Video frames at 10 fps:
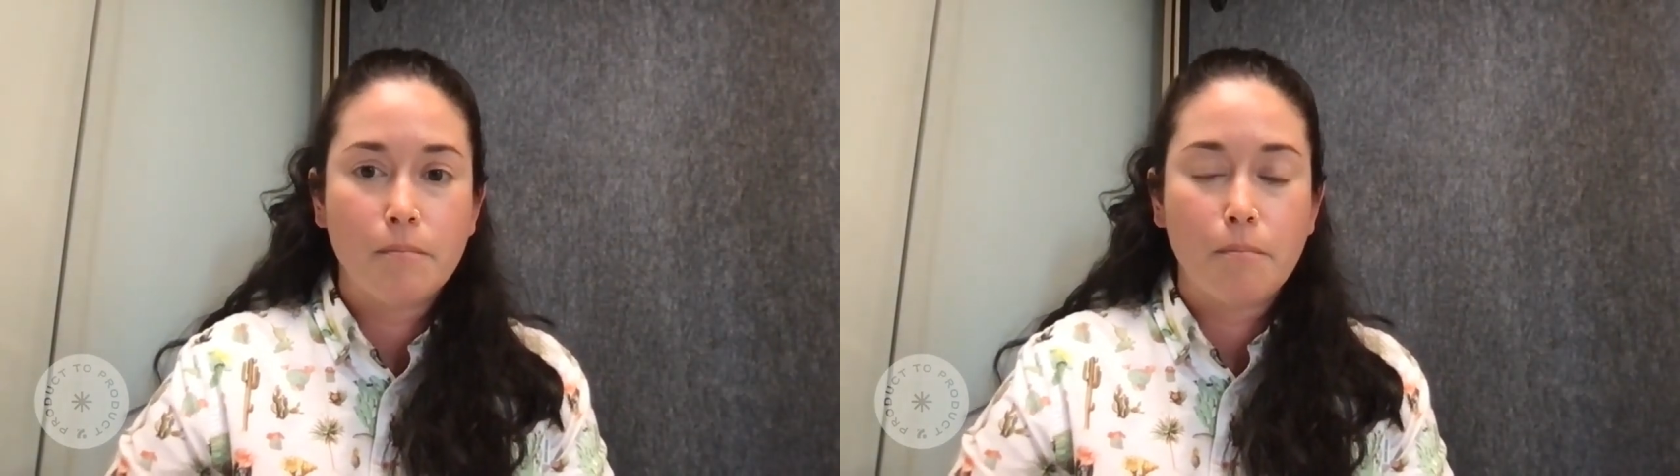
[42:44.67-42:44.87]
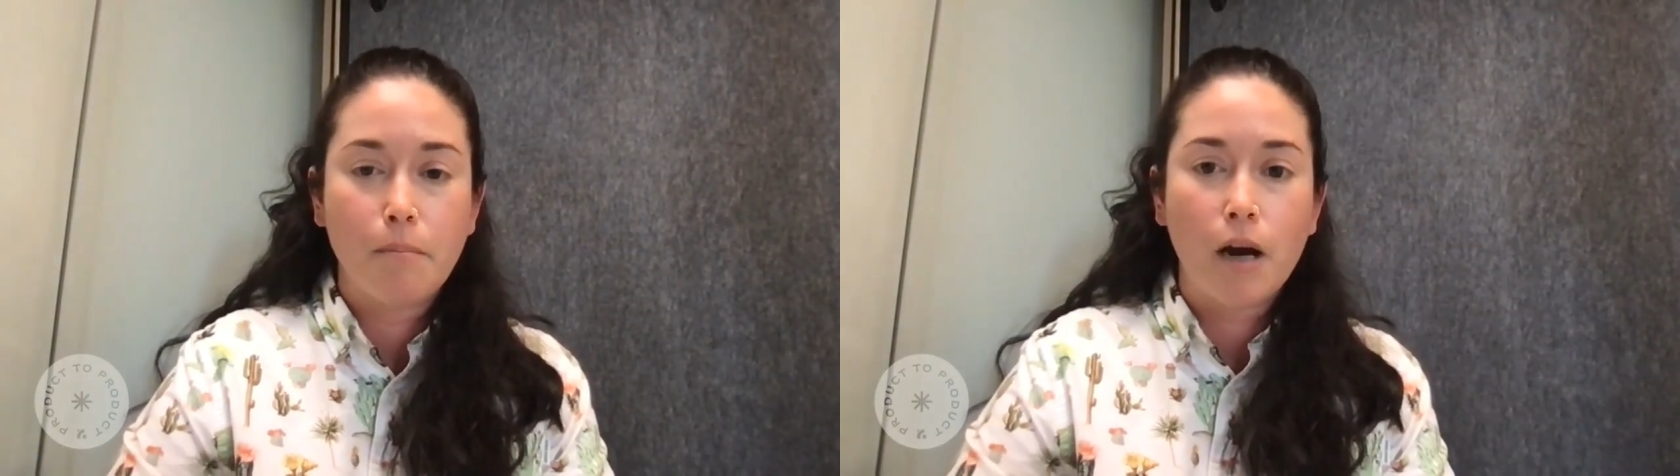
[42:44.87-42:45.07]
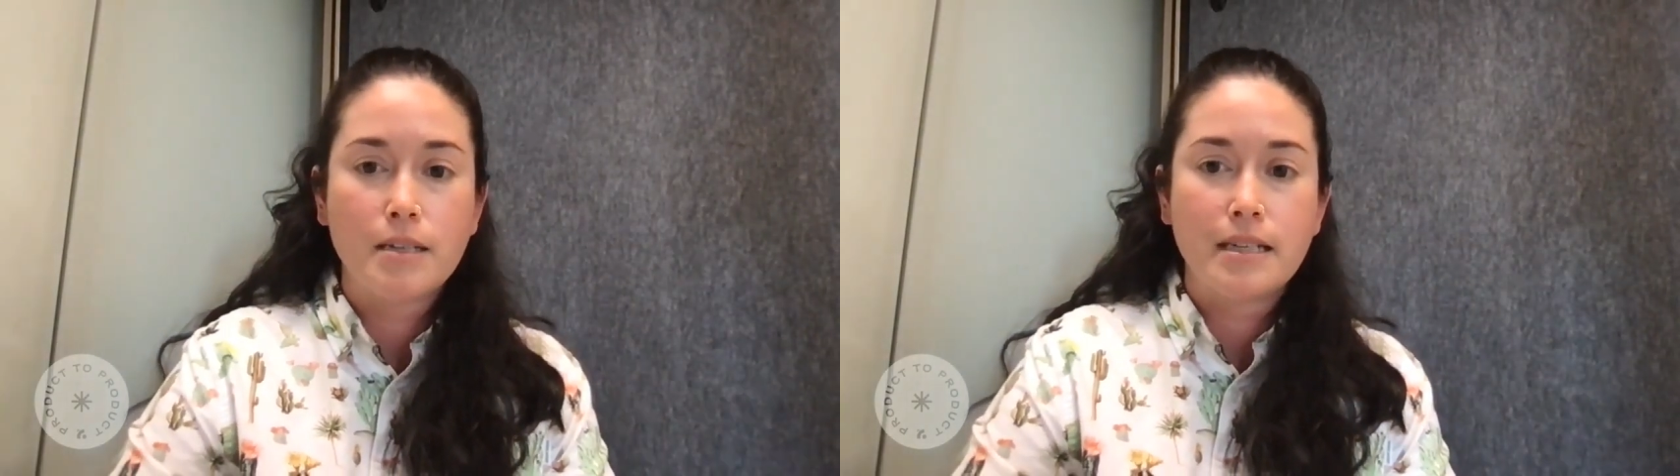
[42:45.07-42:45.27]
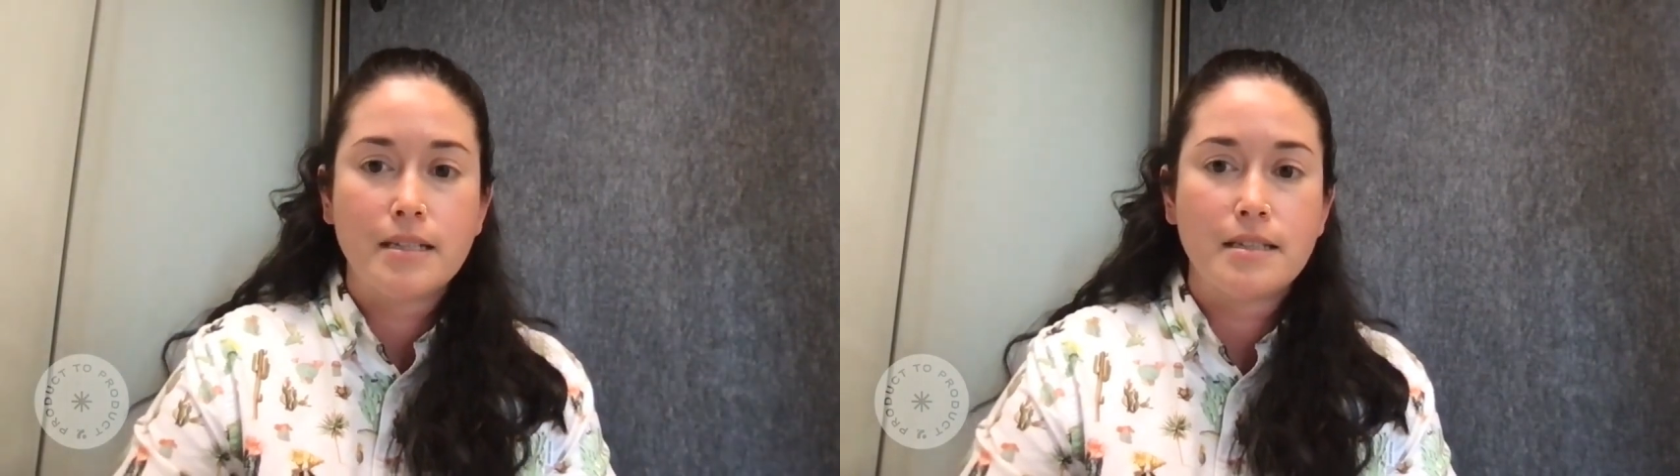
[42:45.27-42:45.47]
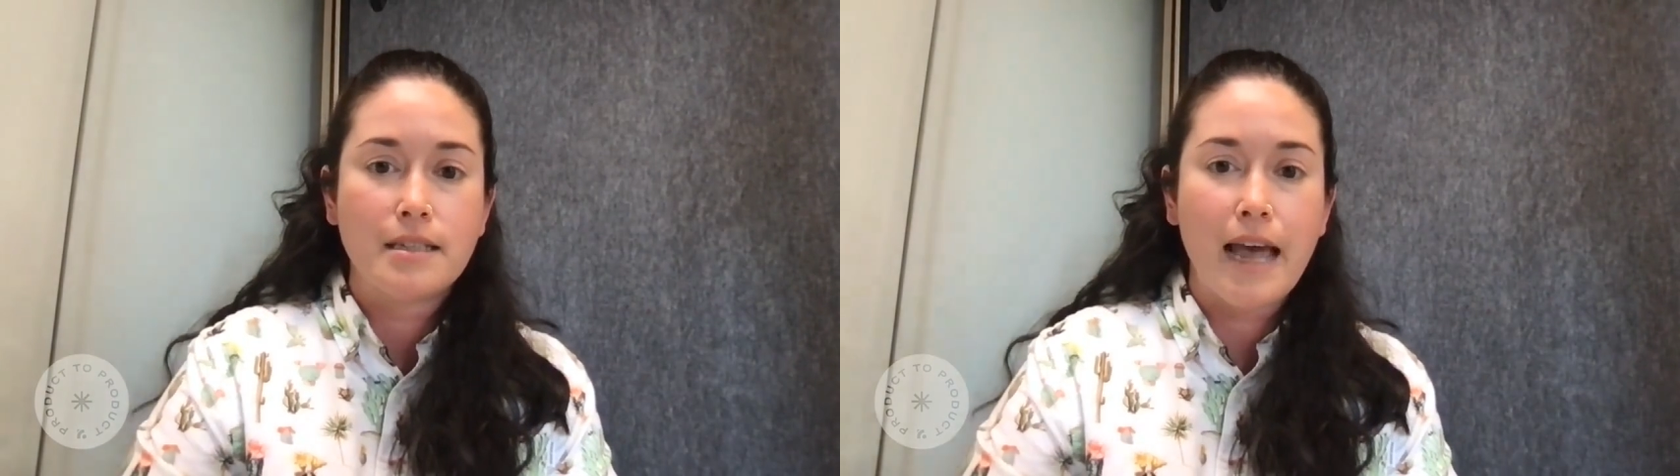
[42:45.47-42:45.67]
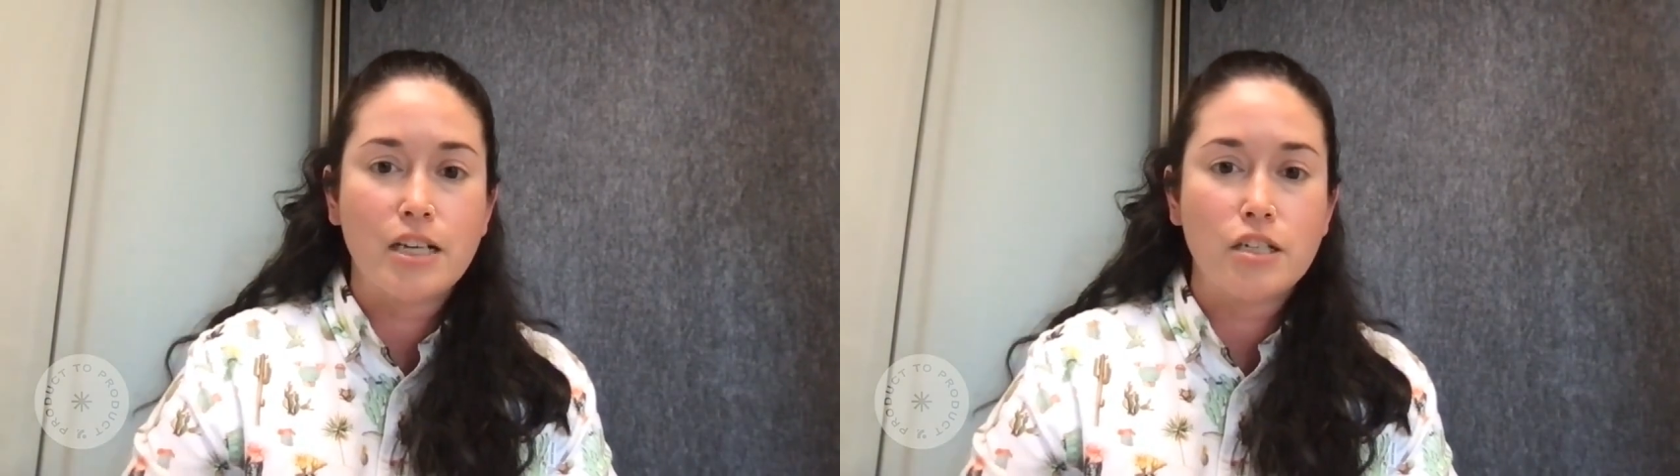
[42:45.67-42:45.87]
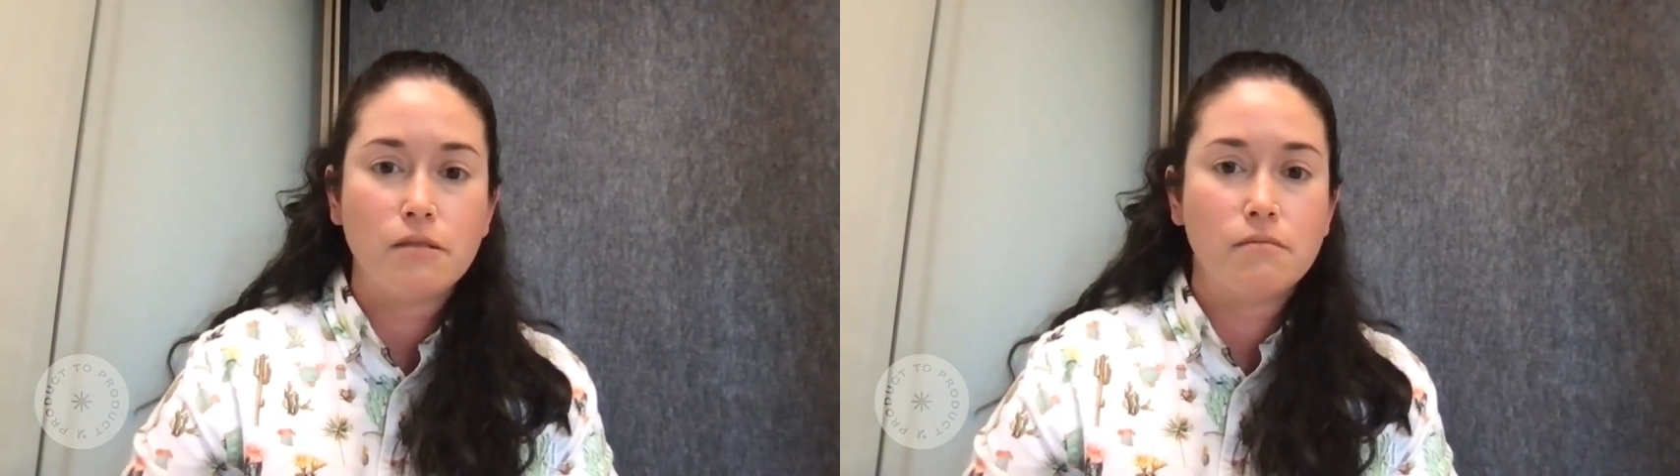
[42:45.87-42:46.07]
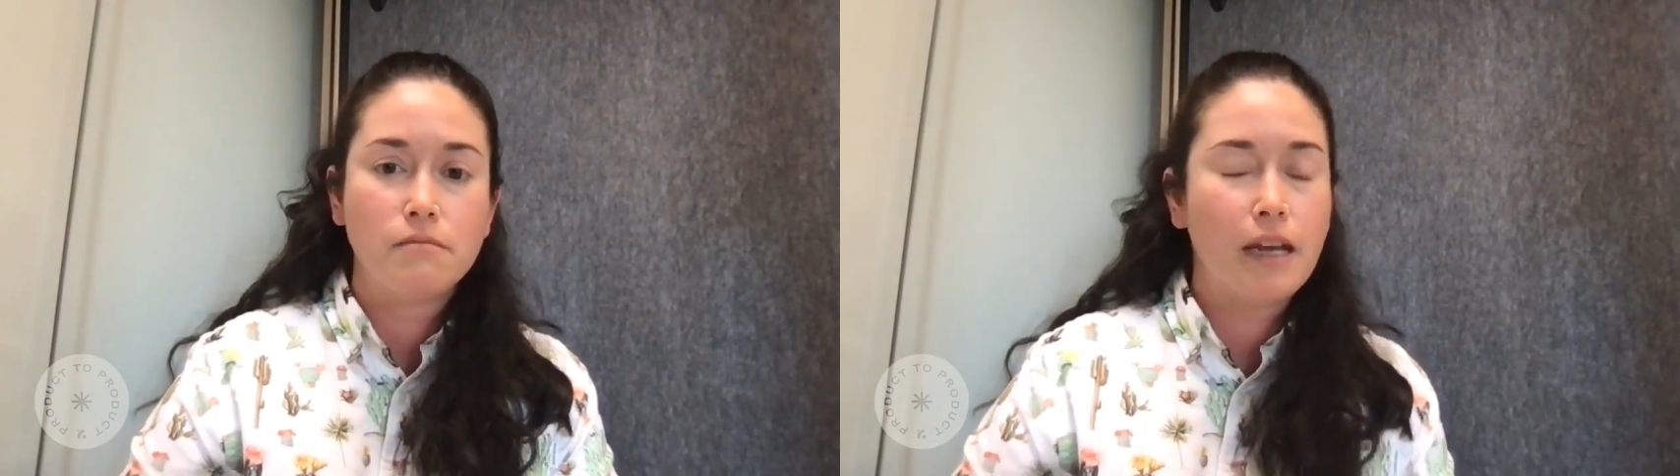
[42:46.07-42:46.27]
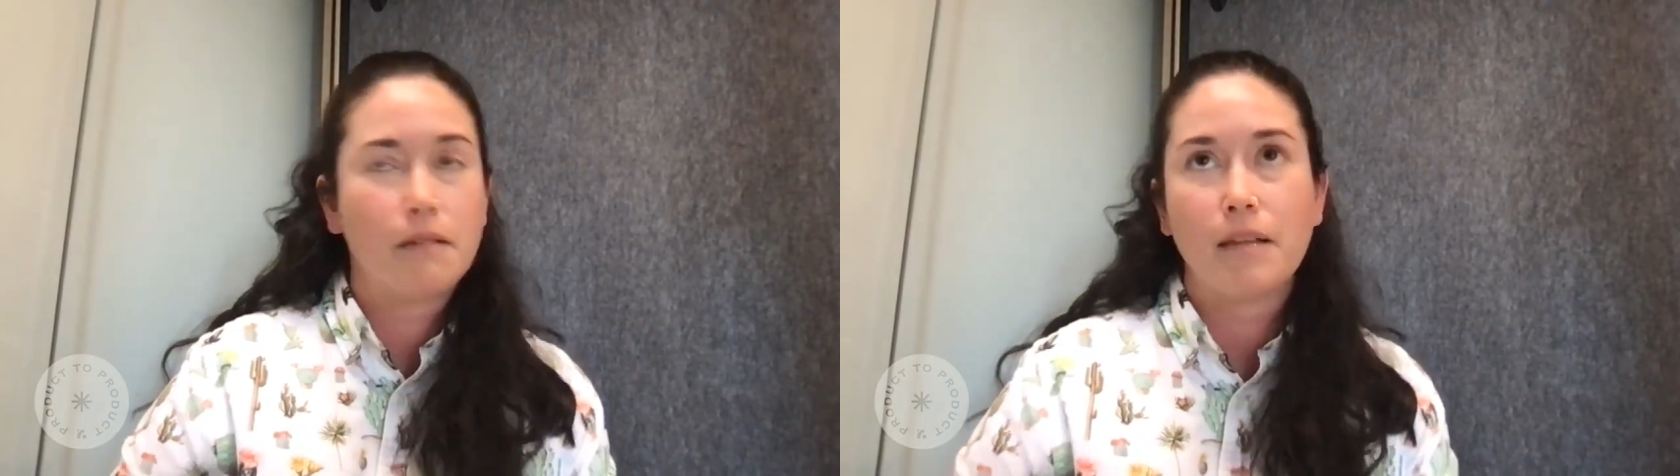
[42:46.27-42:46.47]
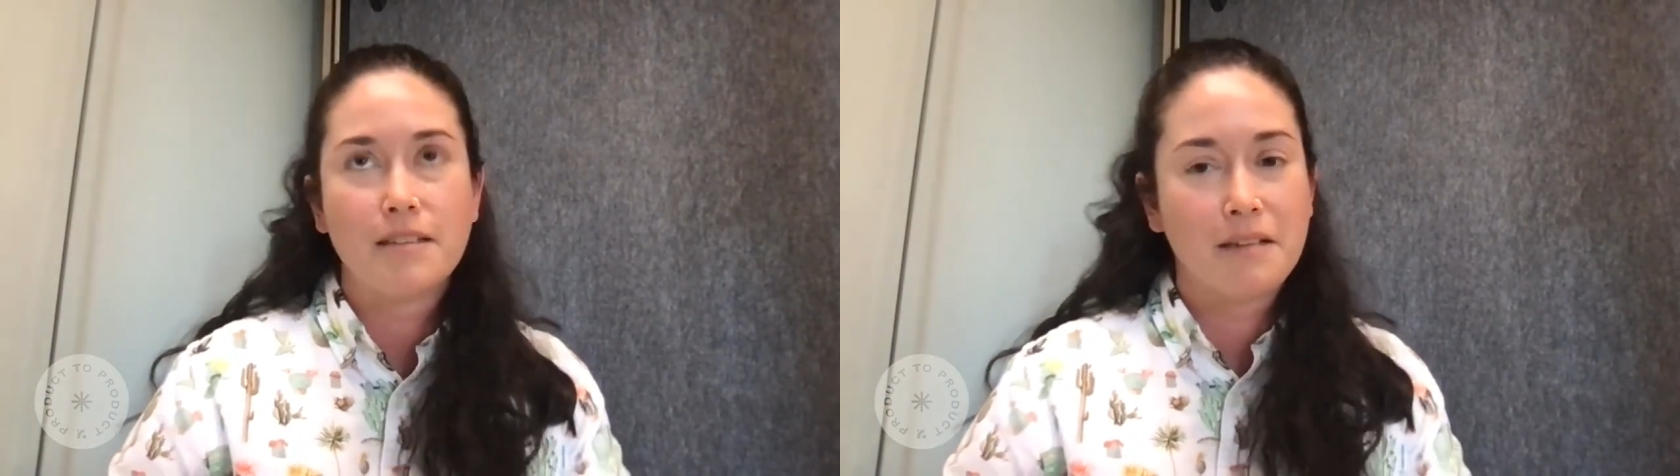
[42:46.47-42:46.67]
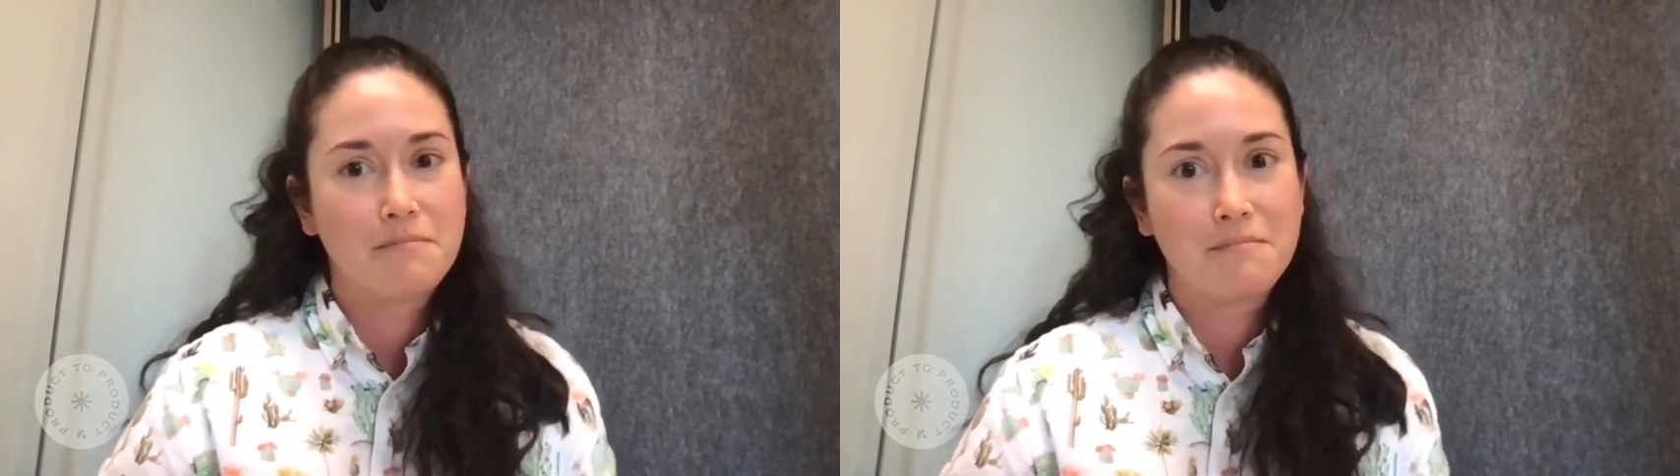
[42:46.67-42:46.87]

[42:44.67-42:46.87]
Parsons that's it.